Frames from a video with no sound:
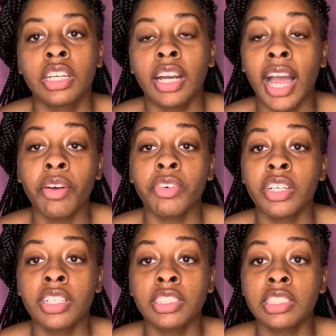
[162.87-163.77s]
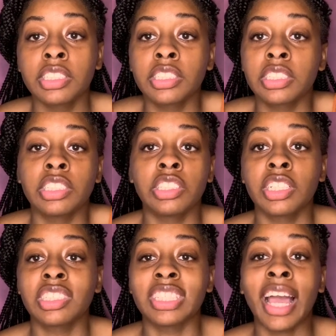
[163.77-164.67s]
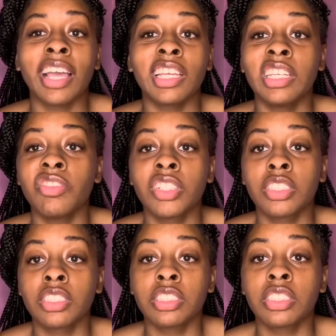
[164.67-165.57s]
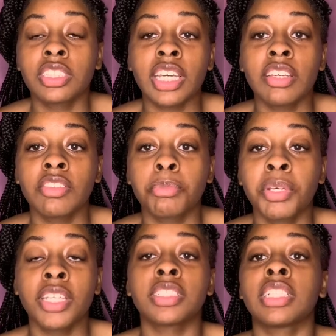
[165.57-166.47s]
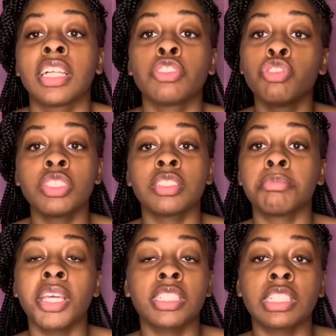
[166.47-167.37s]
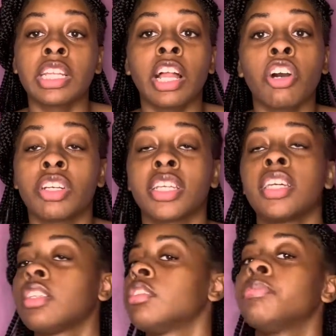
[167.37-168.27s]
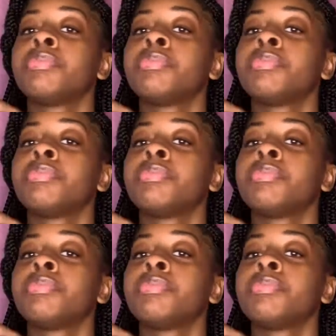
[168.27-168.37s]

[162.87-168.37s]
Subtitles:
I would honestly suggest not even to save pennies unless you're just mixing it all together.